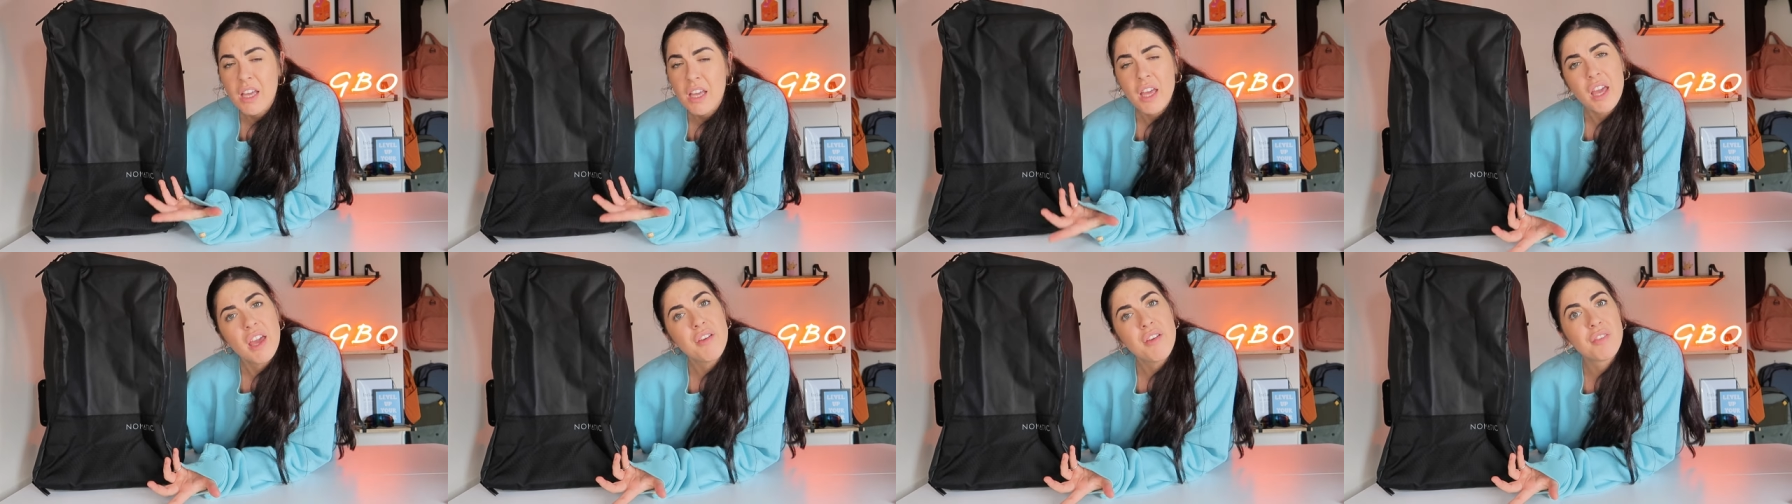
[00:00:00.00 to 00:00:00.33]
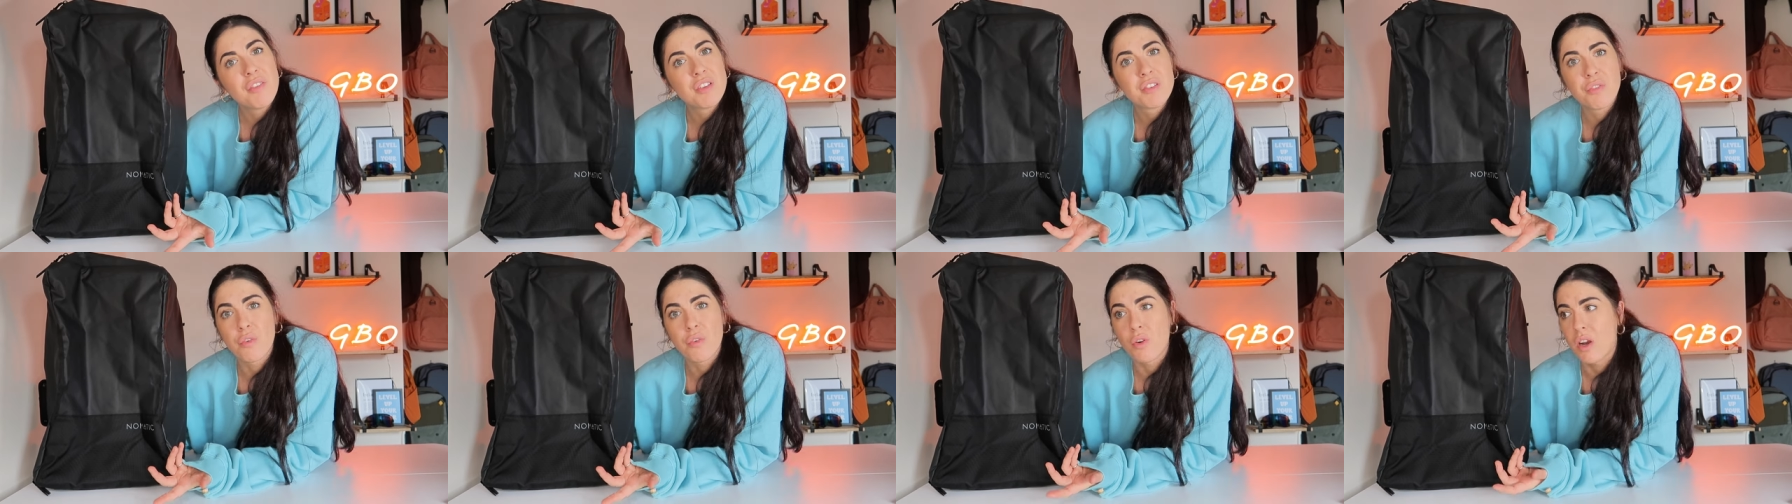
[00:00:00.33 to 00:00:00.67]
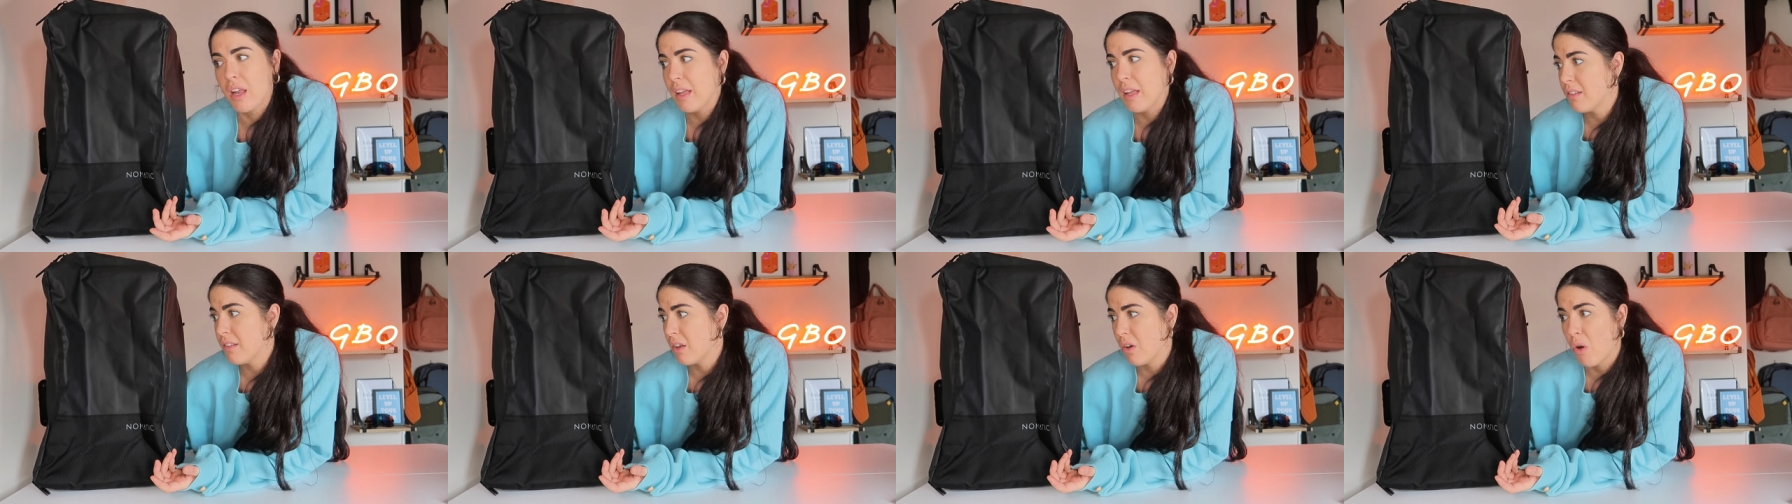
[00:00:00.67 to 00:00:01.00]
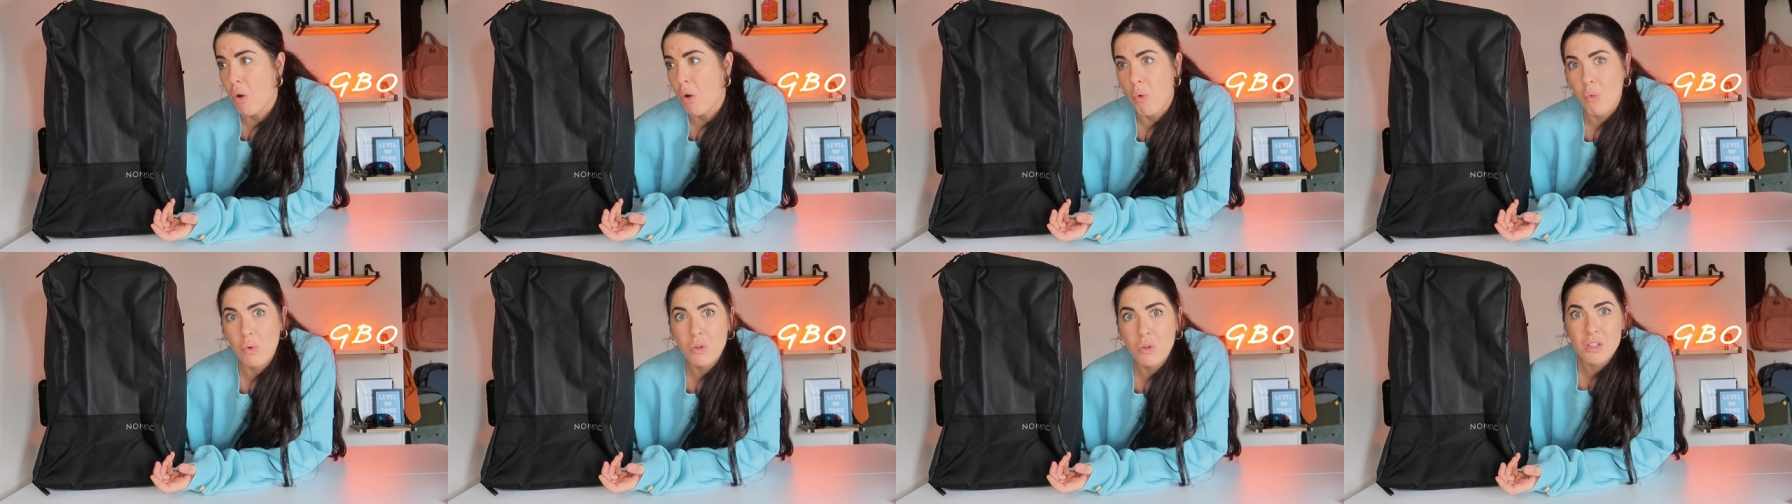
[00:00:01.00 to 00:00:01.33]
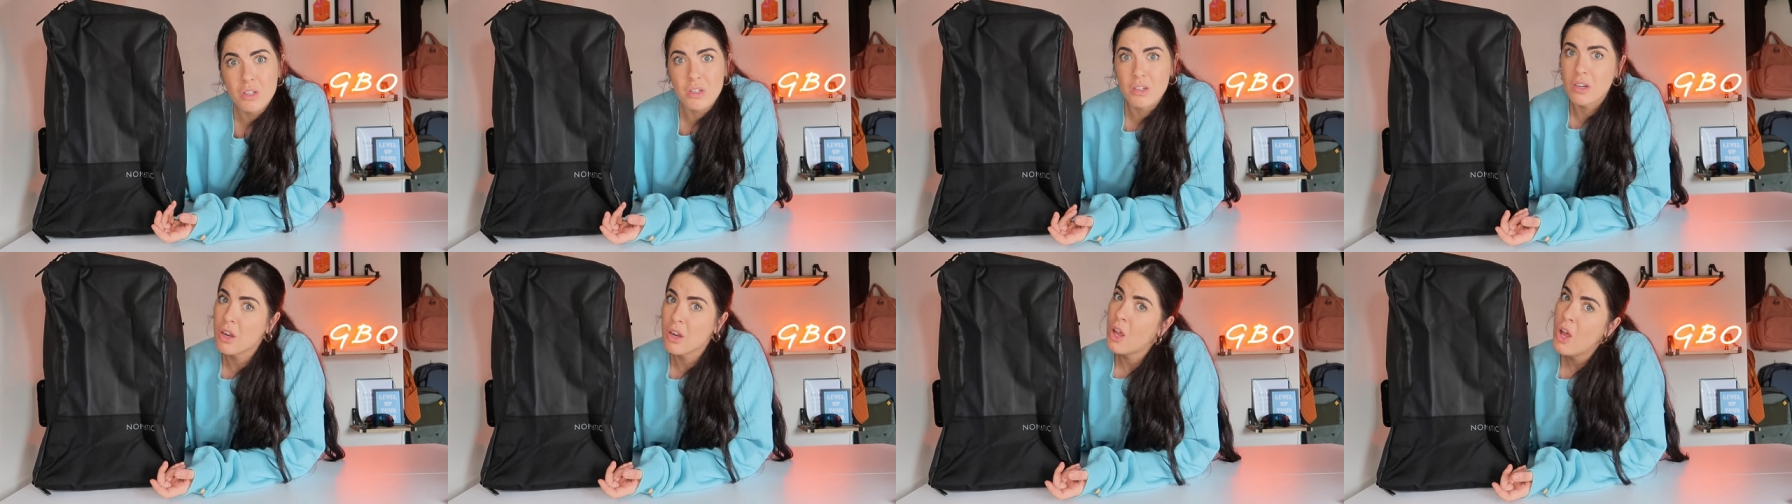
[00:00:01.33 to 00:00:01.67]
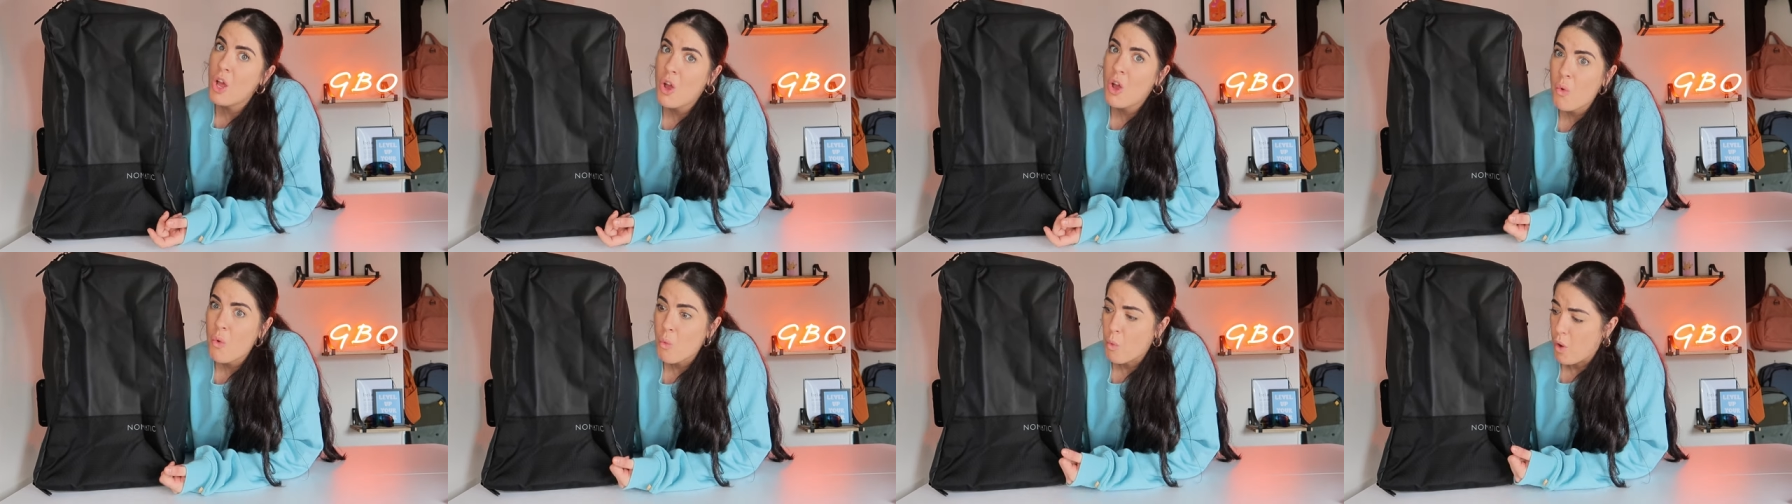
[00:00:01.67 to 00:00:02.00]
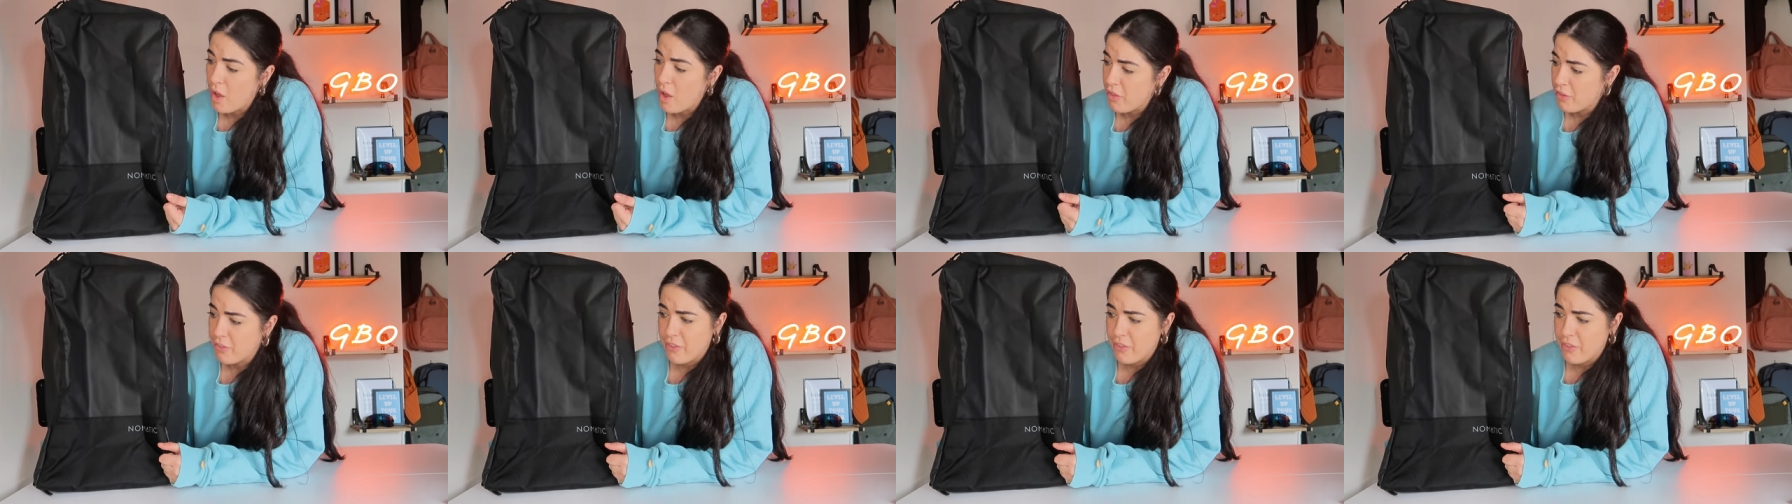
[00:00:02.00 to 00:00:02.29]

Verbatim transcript: If it's for like the colder weather,